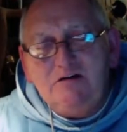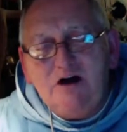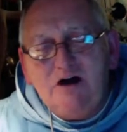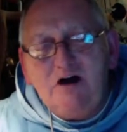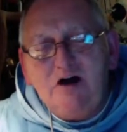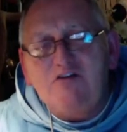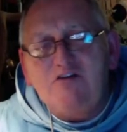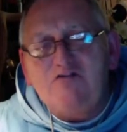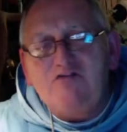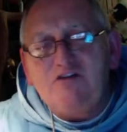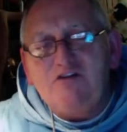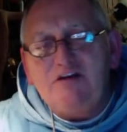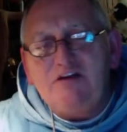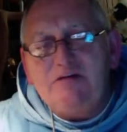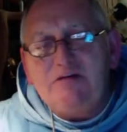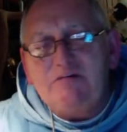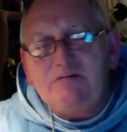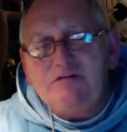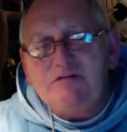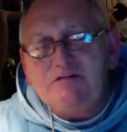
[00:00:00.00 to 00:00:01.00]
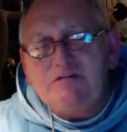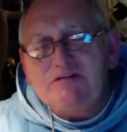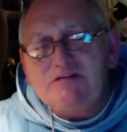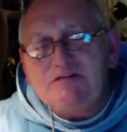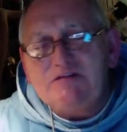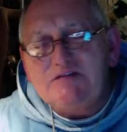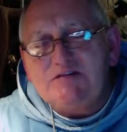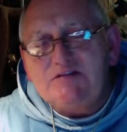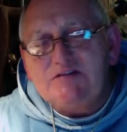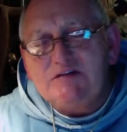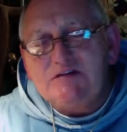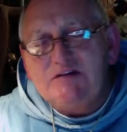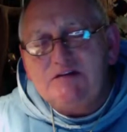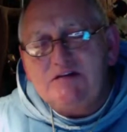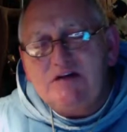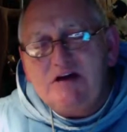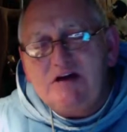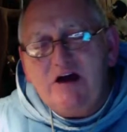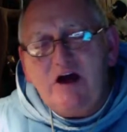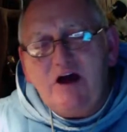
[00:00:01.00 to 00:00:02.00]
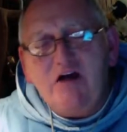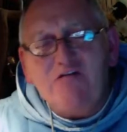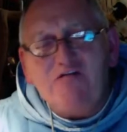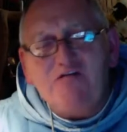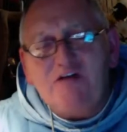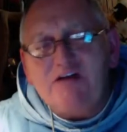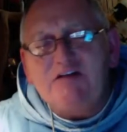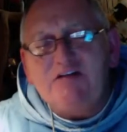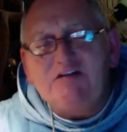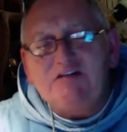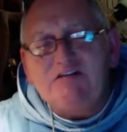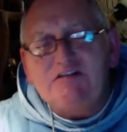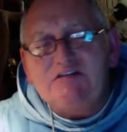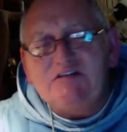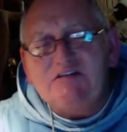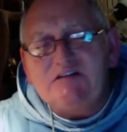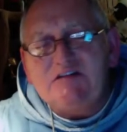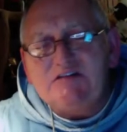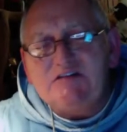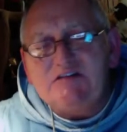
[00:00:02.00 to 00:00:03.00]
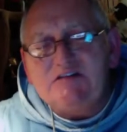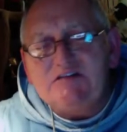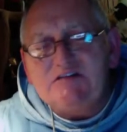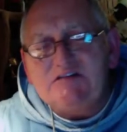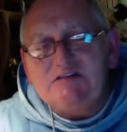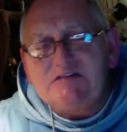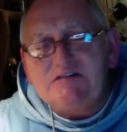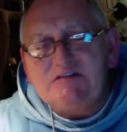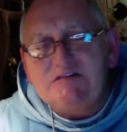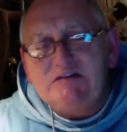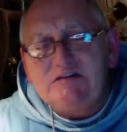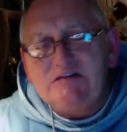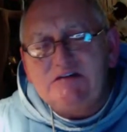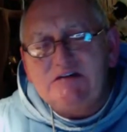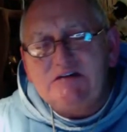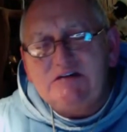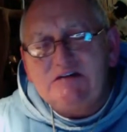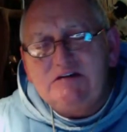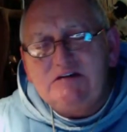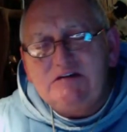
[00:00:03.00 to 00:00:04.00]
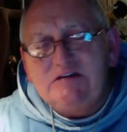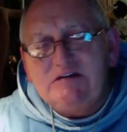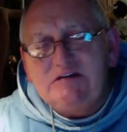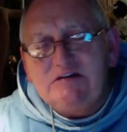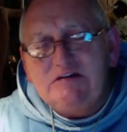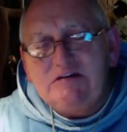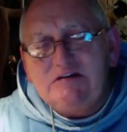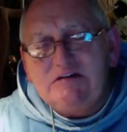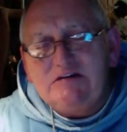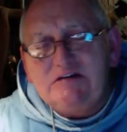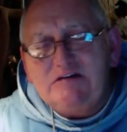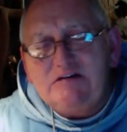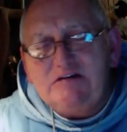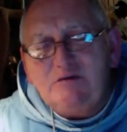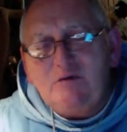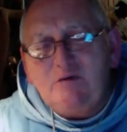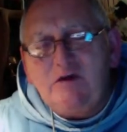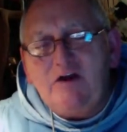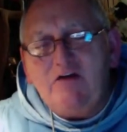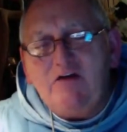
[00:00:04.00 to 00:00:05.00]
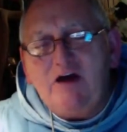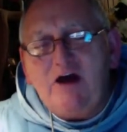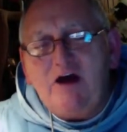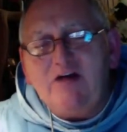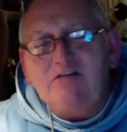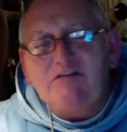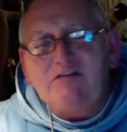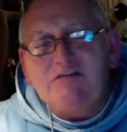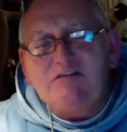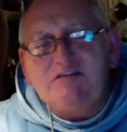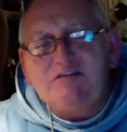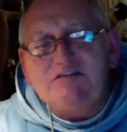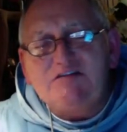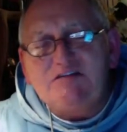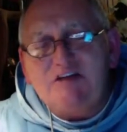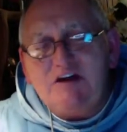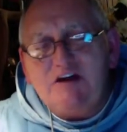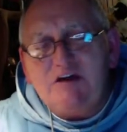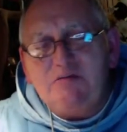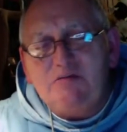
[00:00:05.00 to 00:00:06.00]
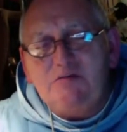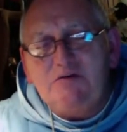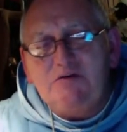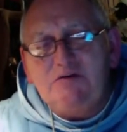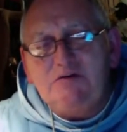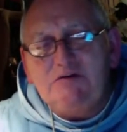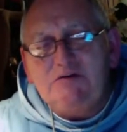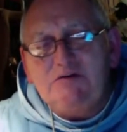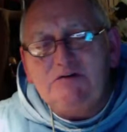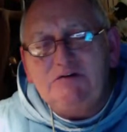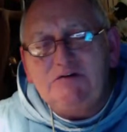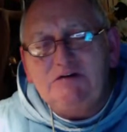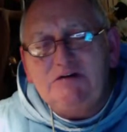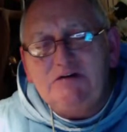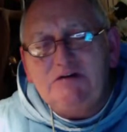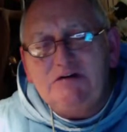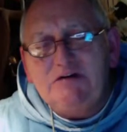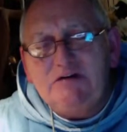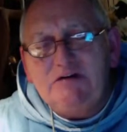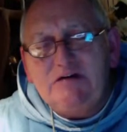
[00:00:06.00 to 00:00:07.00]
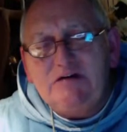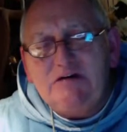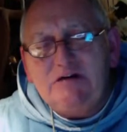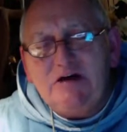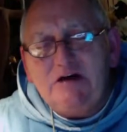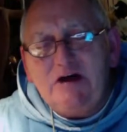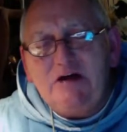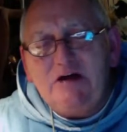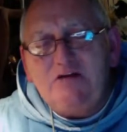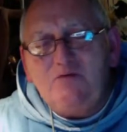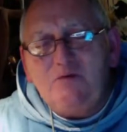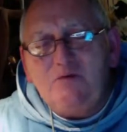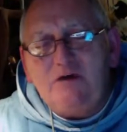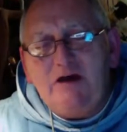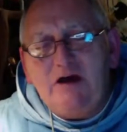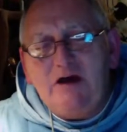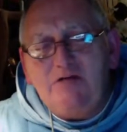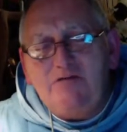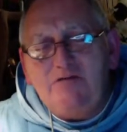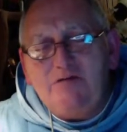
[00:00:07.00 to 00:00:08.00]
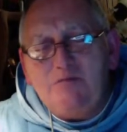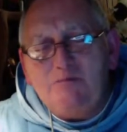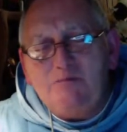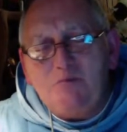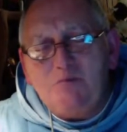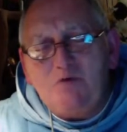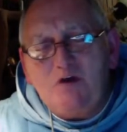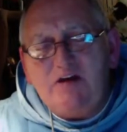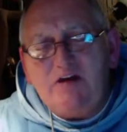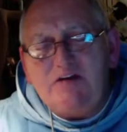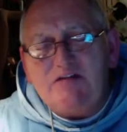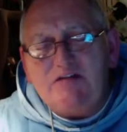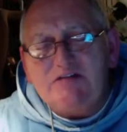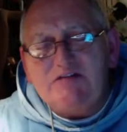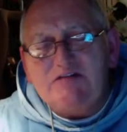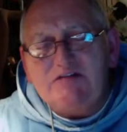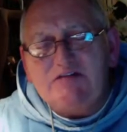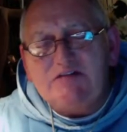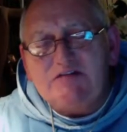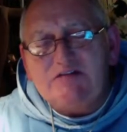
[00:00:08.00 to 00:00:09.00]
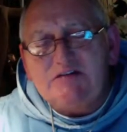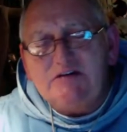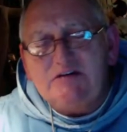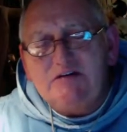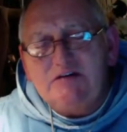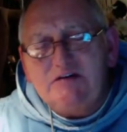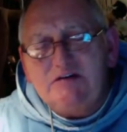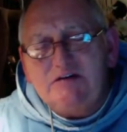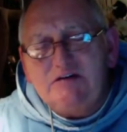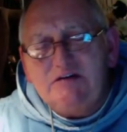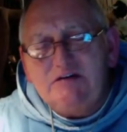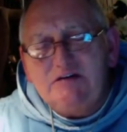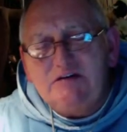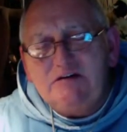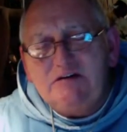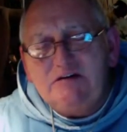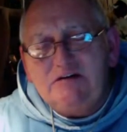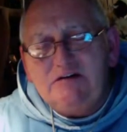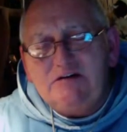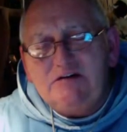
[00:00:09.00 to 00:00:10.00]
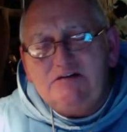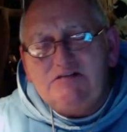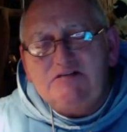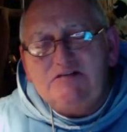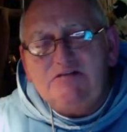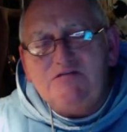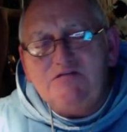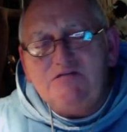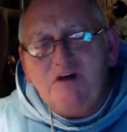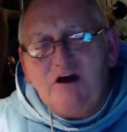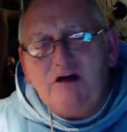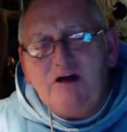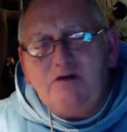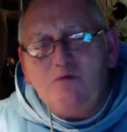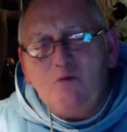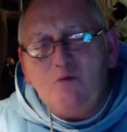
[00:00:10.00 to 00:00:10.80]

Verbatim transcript: our dreams, our fantasies. We are at this table and we have embraced divine